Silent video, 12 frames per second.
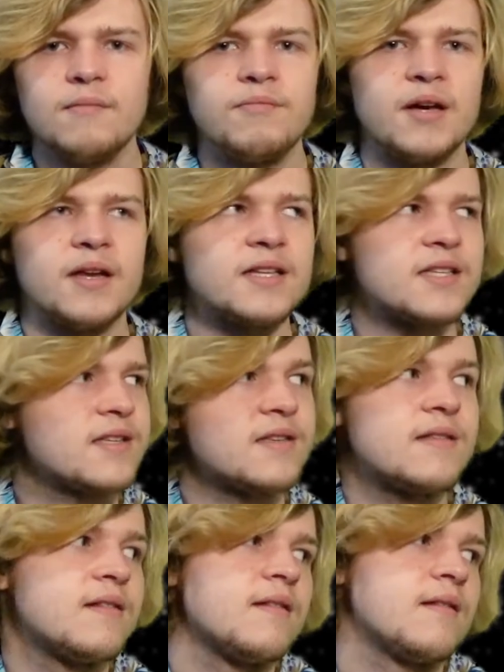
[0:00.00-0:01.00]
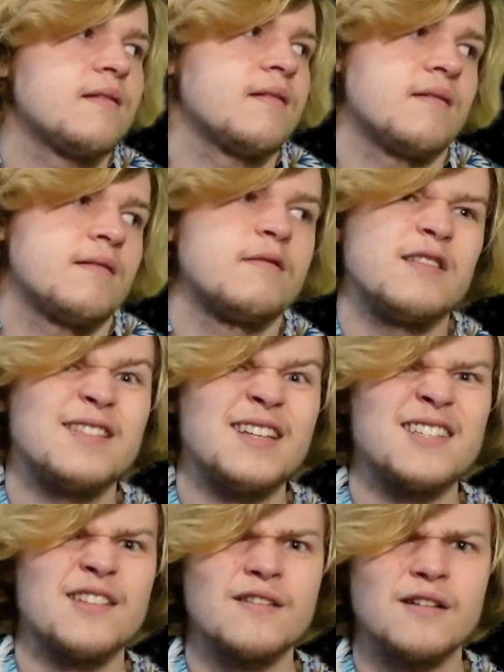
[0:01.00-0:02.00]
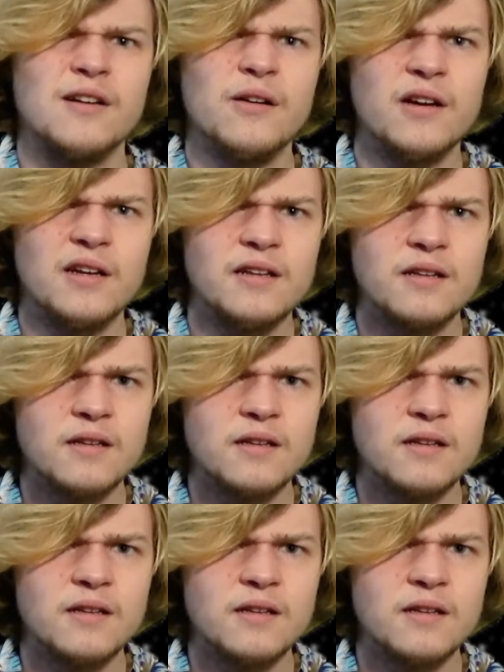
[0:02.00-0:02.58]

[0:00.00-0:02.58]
but it doesn't look good.